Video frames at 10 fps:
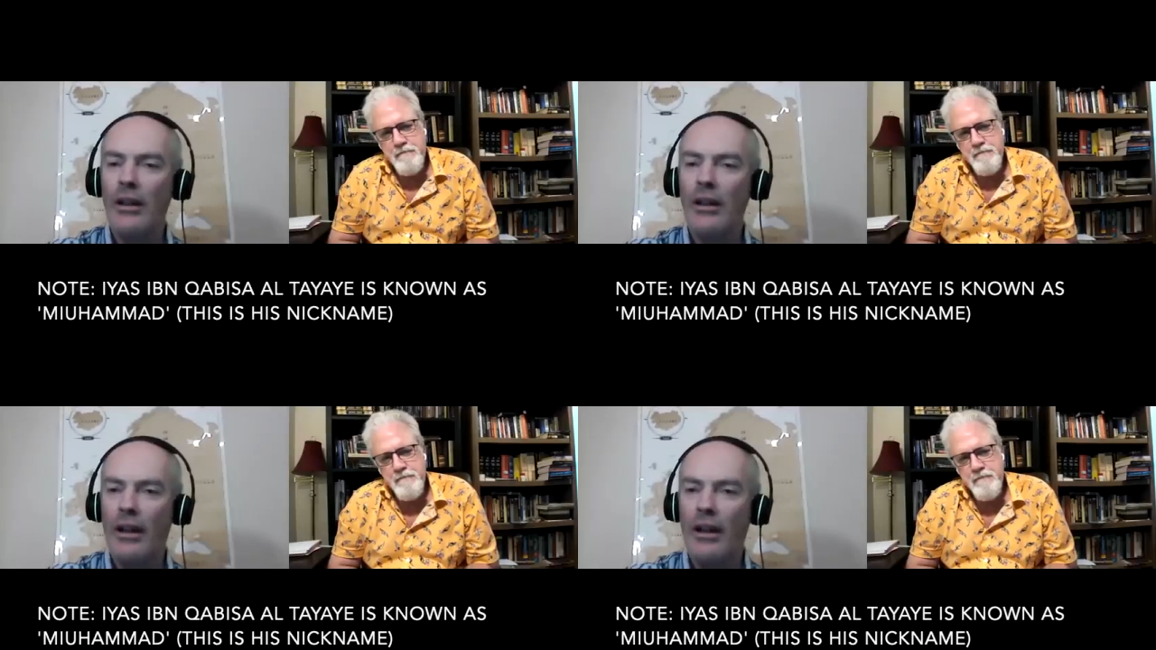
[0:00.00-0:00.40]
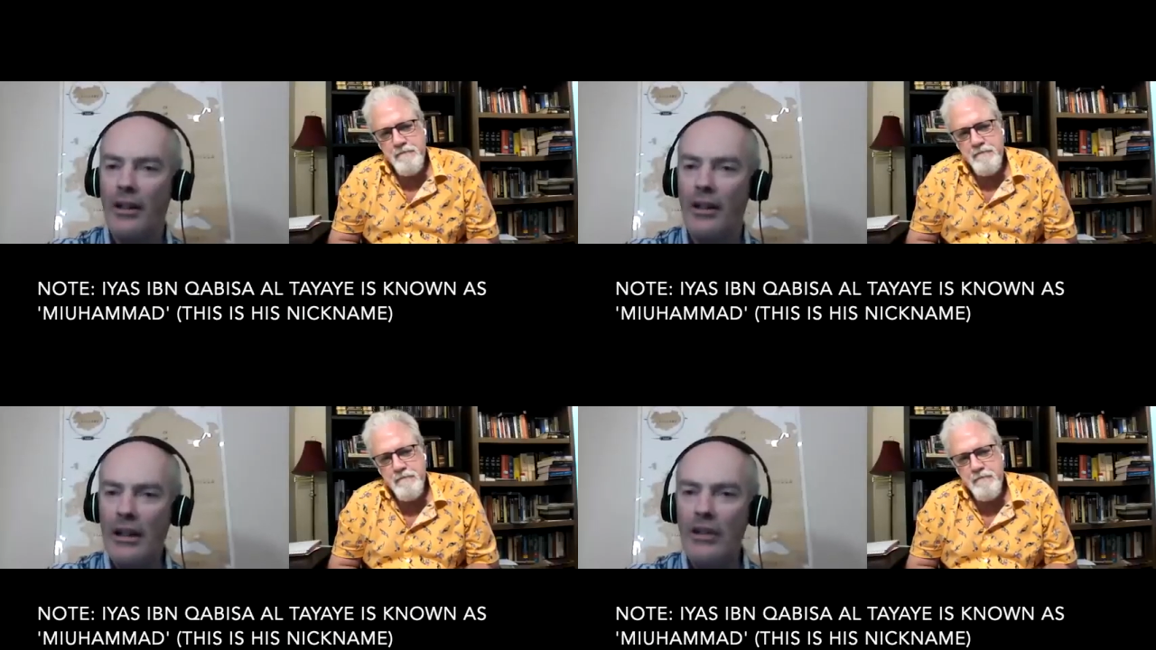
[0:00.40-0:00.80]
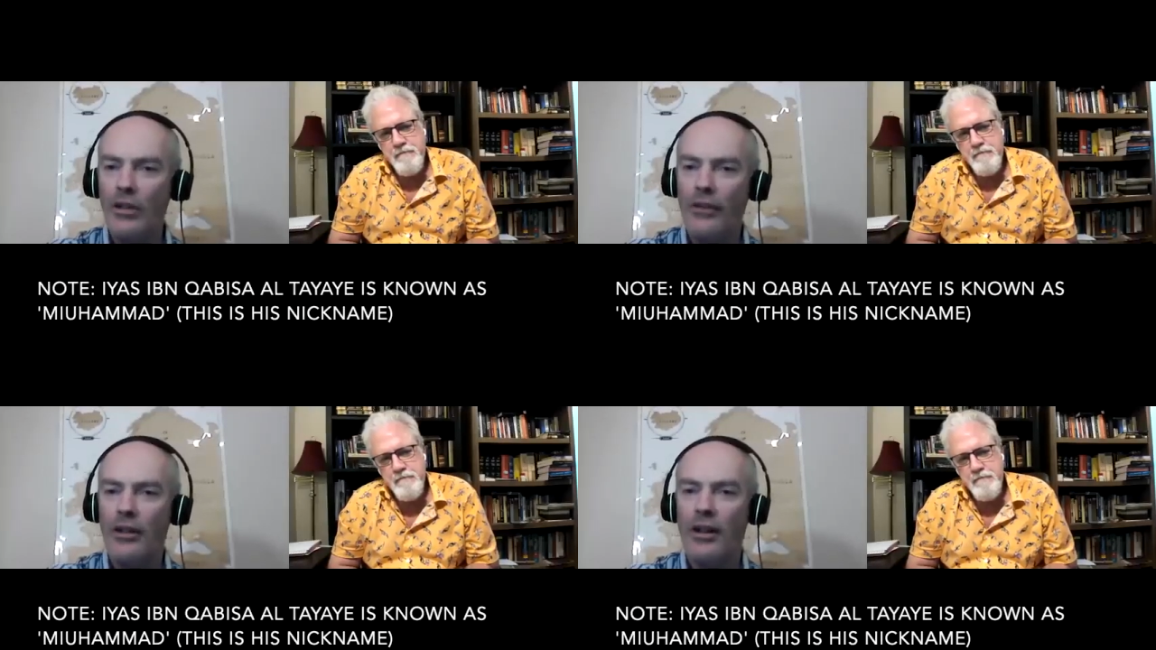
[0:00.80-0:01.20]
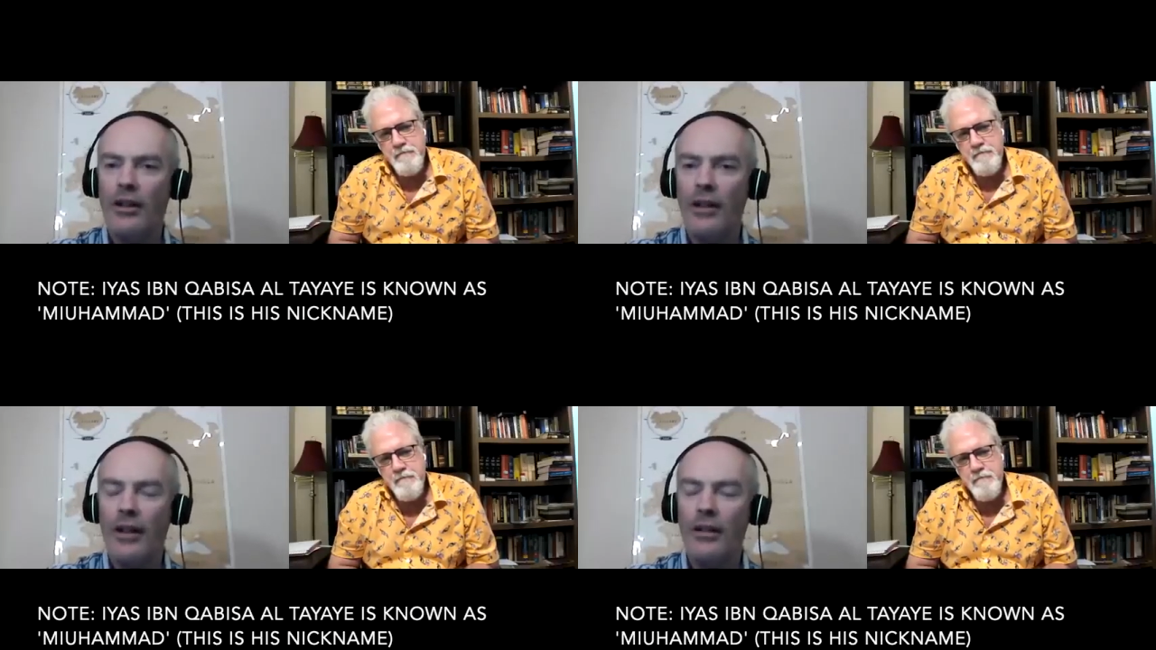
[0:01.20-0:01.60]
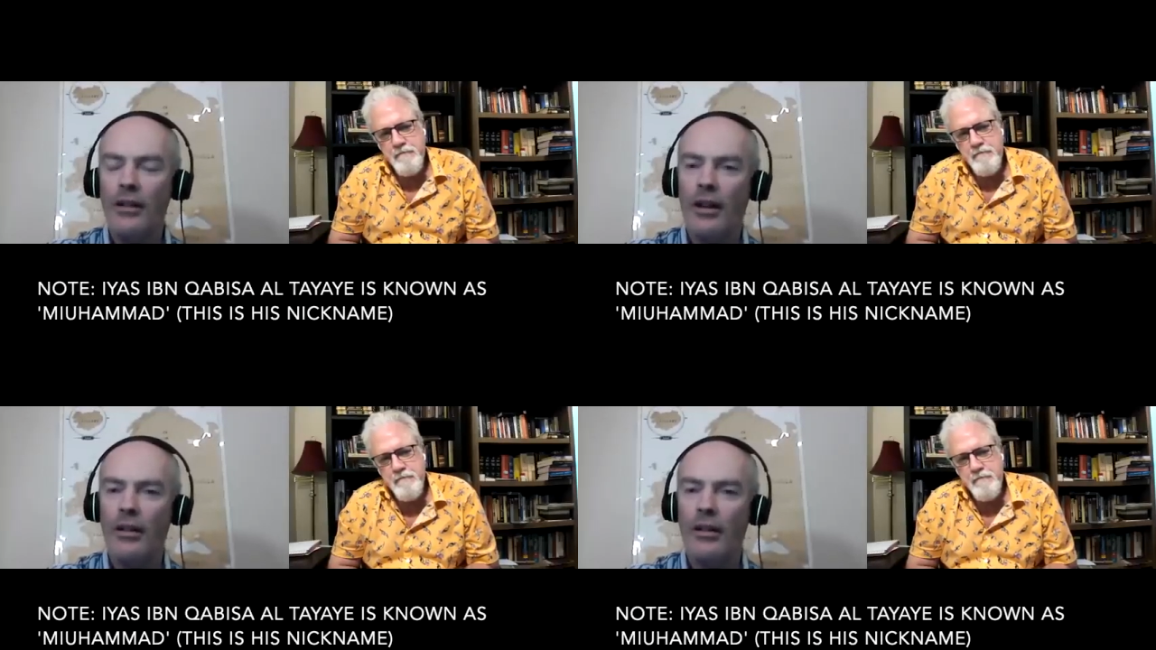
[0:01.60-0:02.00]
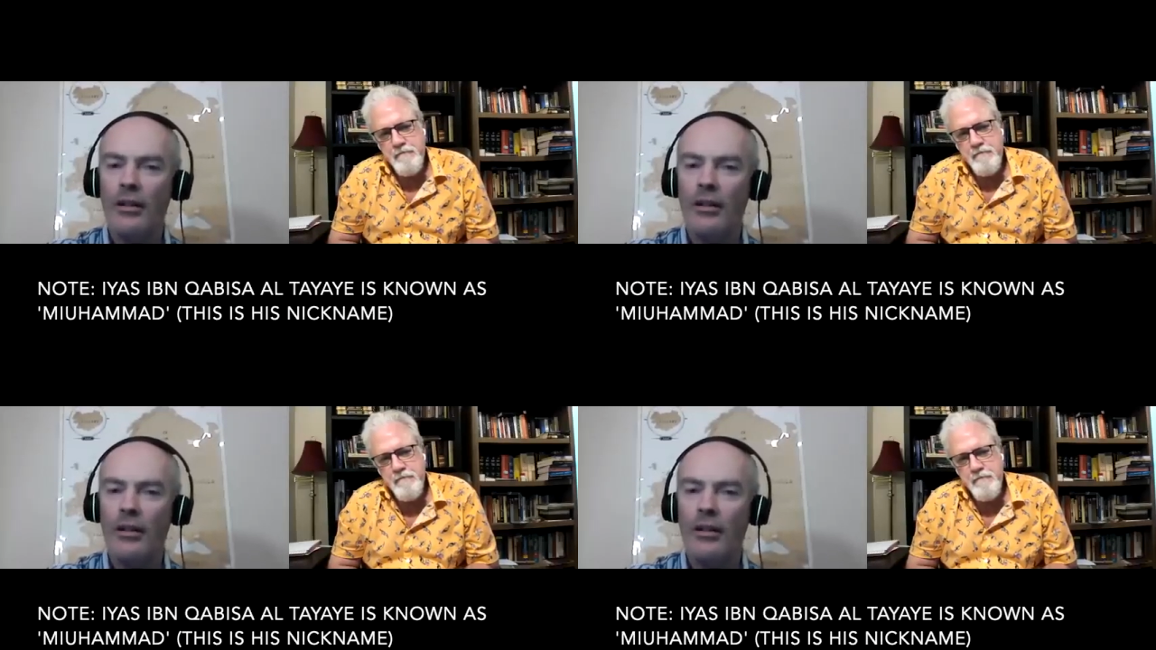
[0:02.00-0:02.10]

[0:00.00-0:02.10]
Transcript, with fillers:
Speaker 1: and the leader of the Tayyaye